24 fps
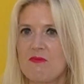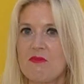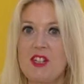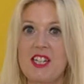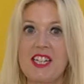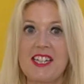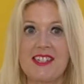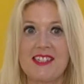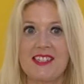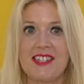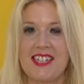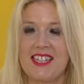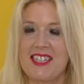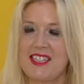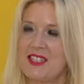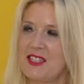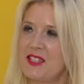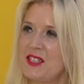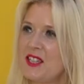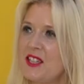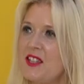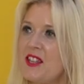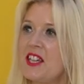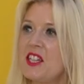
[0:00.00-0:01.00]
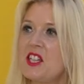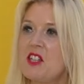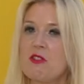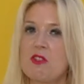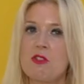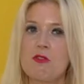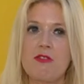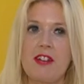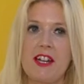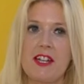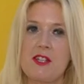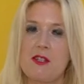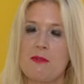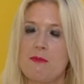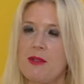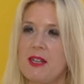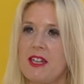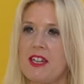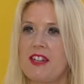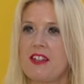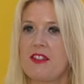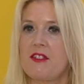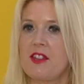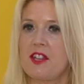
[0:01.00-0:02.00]
Really excited, and thank you. It's great to be
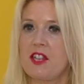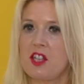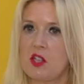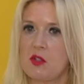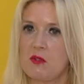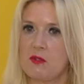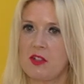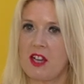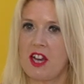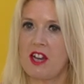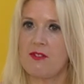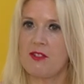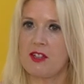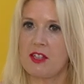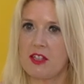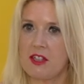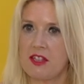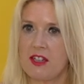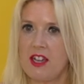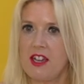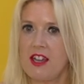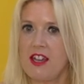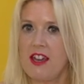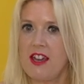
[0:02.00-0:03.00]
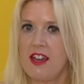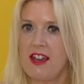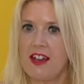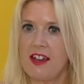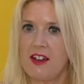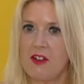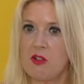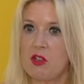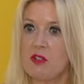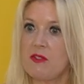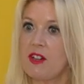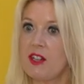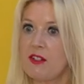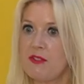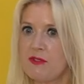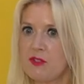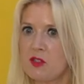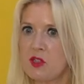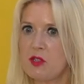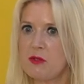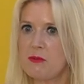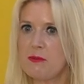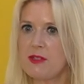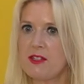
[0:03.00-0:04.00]
here, and thank you for having all of our
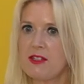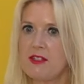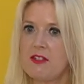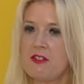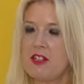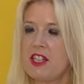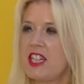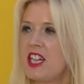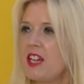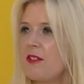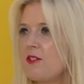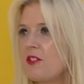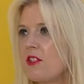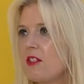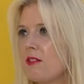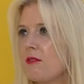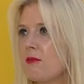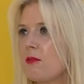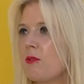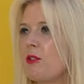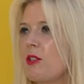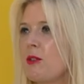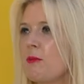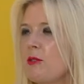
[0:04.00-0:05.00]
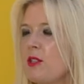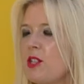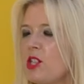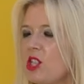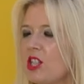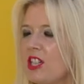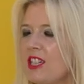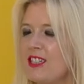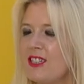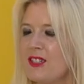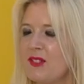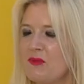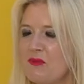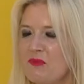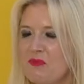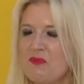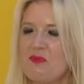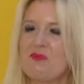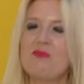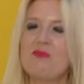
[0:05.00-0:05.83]
films and looking after them. I really appreciate it.